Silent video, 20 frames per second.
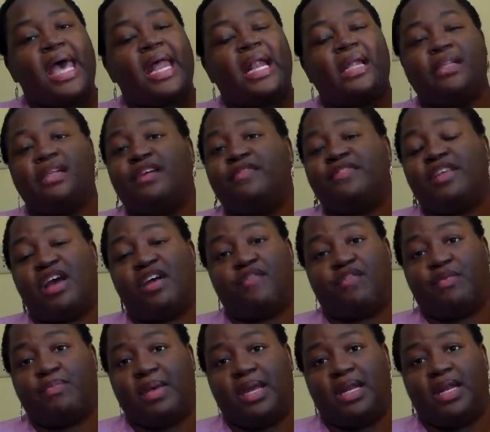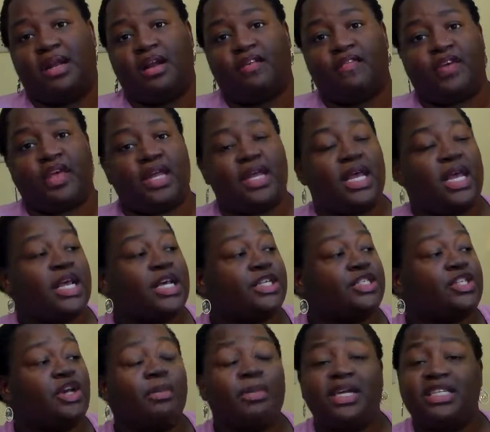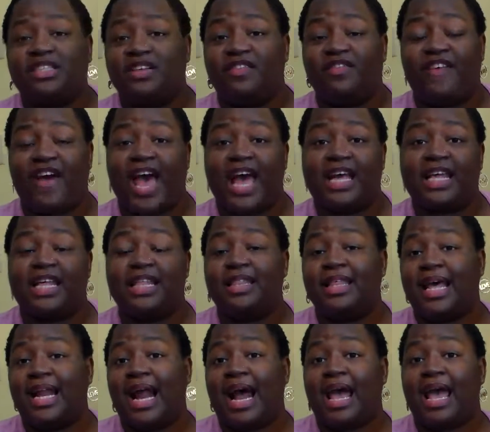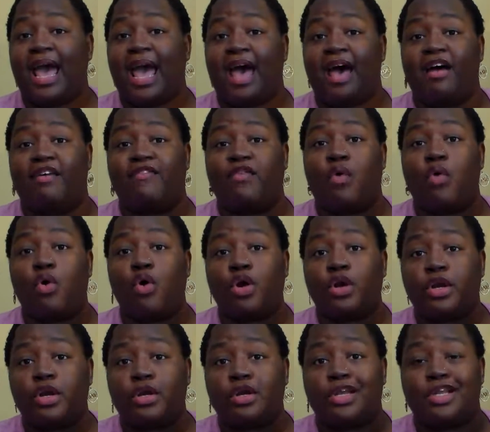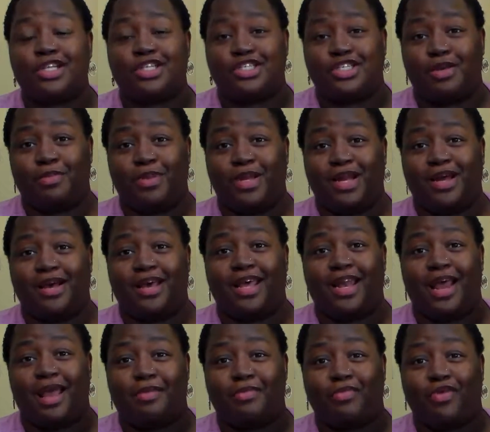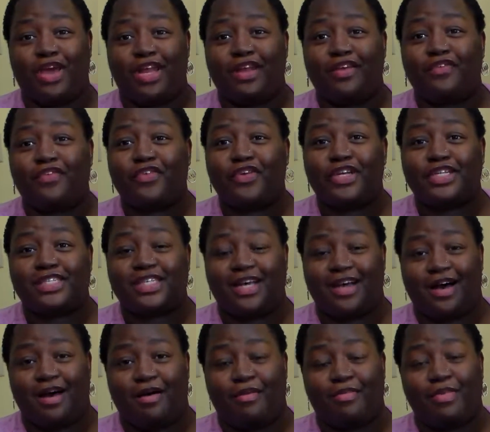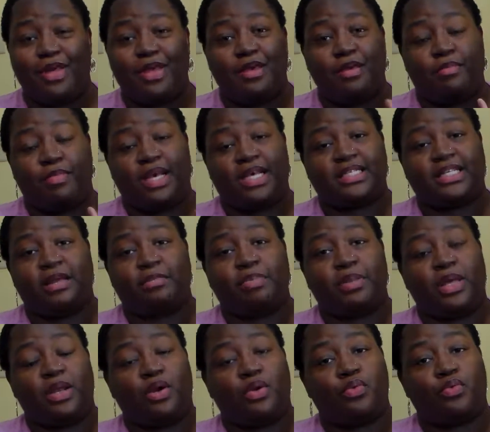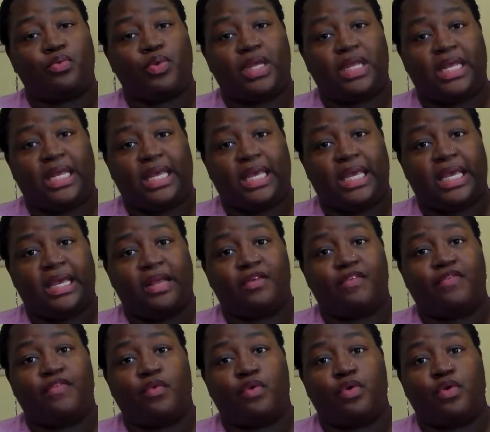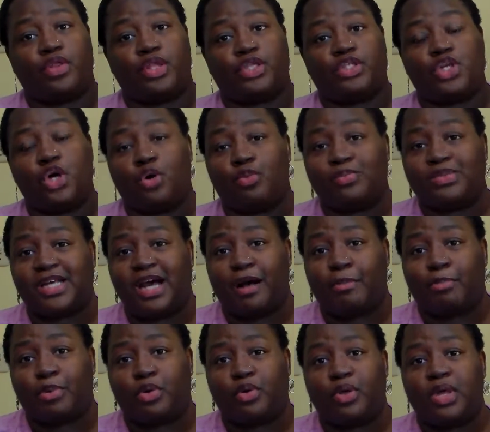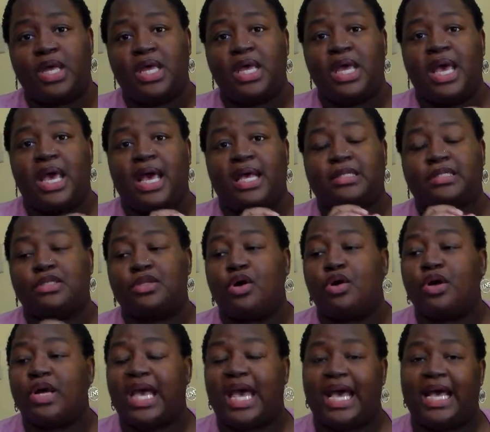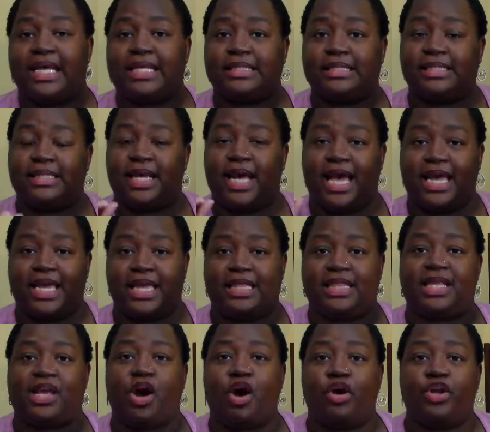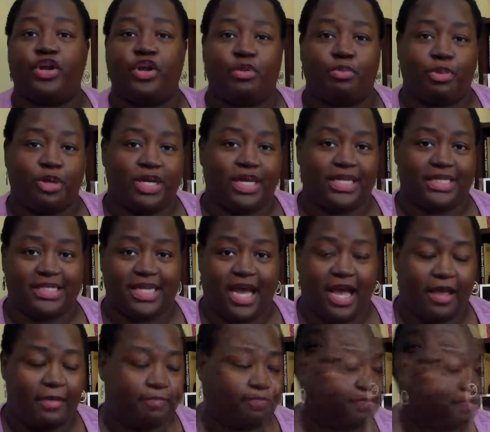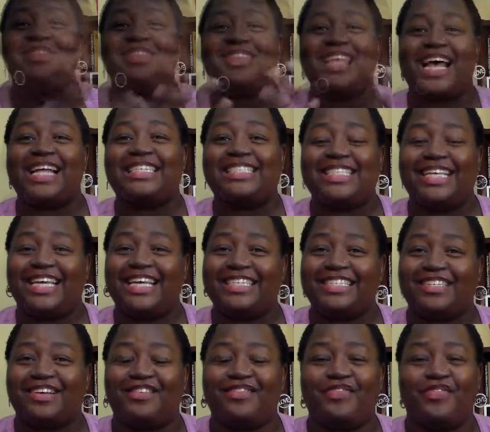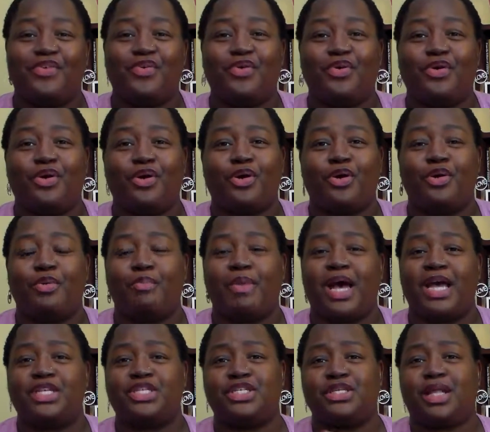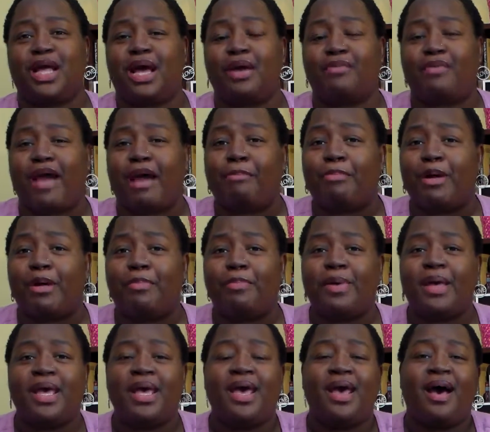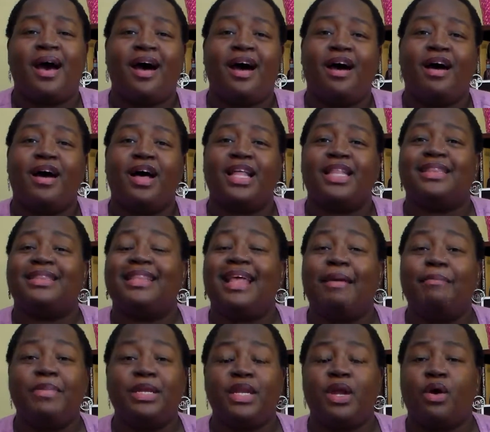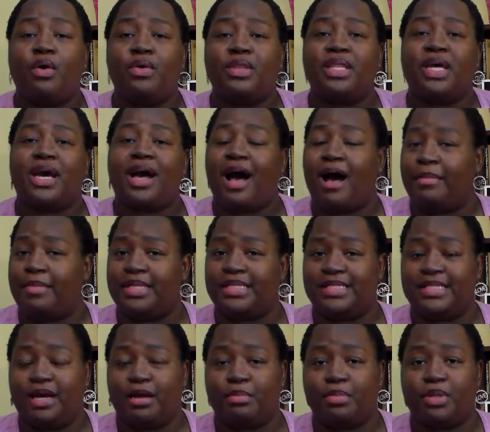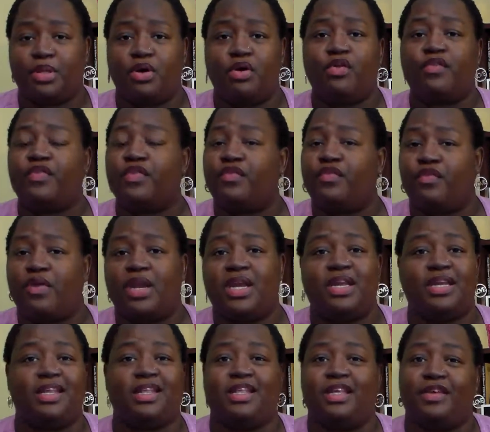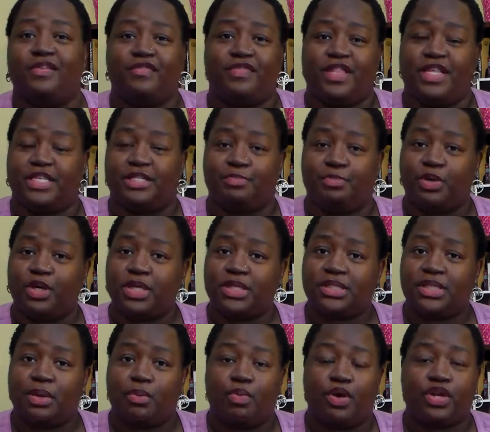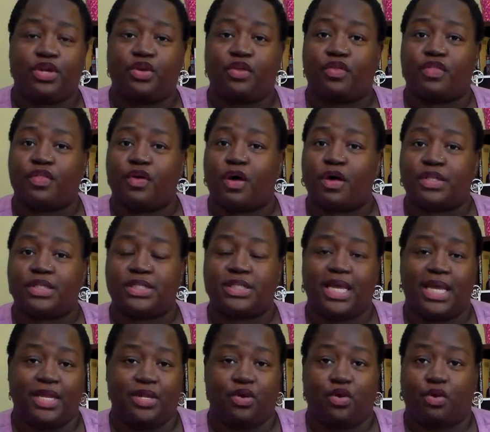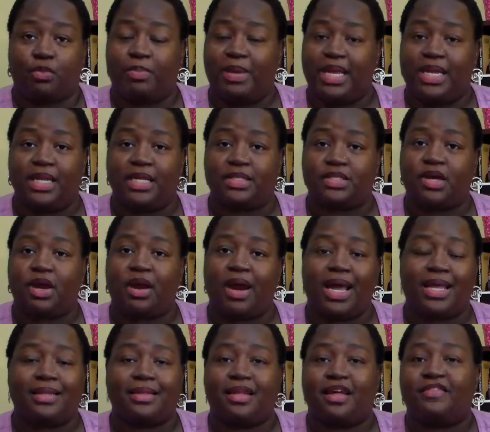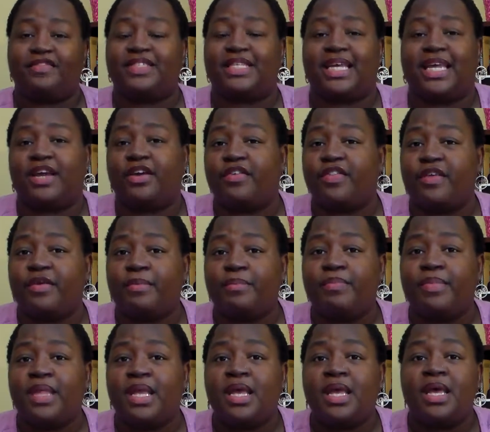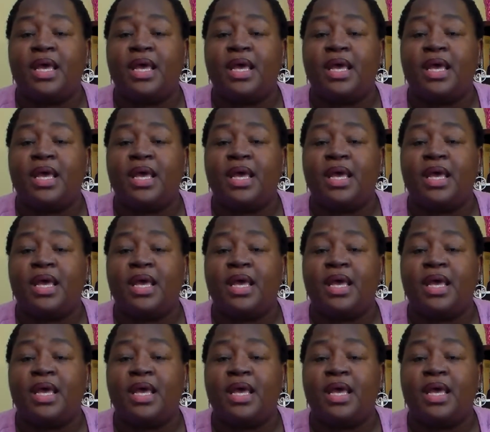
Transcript: and I loved every minute of it. So much, in fact, that I have ordered Gemina and I'm waiting for it to come, because I plan on reading it for the tome topple as long as I get the audiobook in time. But that's it for my July wrap-up. Let me know in the comments down below if you've read any of these books and what your thoughts and your opinions are. I'd love to hear them.